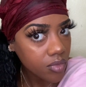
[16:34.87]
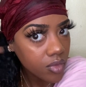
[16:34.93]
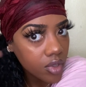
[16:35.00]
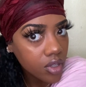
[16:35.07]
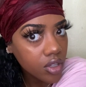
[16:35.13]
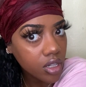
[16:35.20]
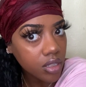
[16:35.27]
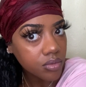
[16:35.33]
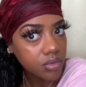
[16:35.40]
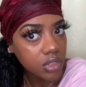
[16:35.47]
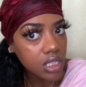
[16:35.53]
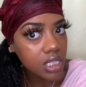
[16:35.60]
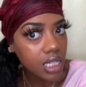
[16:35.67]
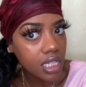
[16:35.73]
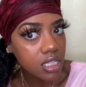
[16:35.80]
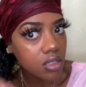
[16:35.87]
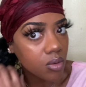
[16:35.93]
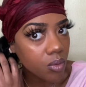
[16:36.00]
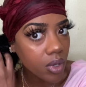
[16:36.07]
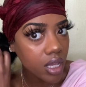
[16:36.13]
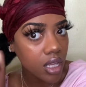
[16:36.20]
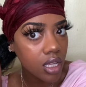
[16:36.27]
You know, just nice and
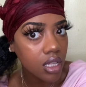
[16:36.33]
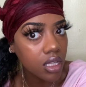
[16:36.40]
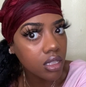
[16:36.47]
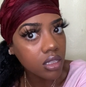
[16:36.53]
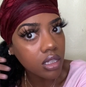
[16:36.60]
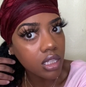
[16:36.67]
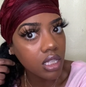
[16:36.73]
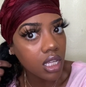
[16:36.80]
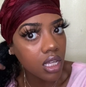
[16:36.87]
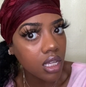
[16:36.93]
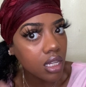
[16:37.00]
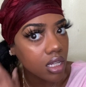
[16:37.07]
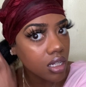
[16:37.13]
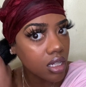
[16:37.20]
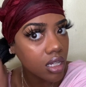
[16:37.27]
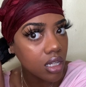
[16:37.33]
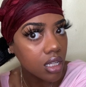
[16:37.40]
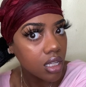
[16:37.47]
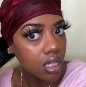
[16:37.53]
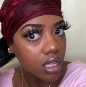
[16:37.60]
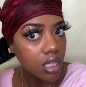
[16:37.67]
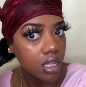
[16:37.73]
wet and thin and
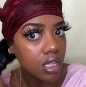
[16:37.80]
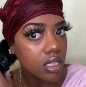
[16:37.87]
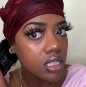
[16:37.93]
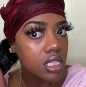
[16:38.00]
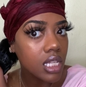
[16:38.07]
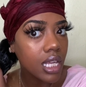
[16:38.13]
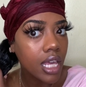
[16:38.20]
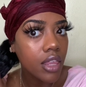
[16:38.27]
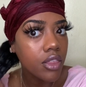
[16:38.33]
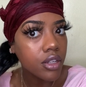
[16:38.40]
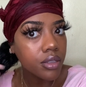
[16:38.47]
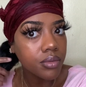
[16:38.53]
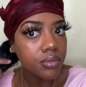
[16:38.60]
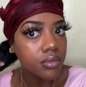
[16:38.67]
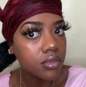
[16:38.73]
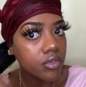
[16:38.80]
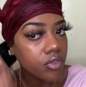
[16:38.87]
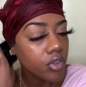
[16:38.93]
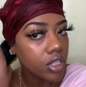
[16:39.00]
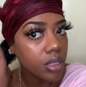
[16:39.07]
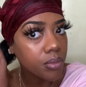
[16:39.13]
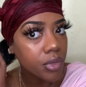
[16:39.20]
together
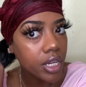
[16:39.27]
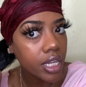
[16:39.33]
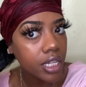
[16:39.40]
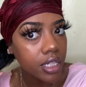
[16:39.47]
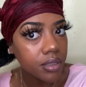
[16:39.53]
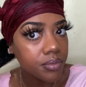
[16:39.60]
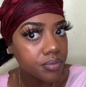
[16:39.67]
for the braid.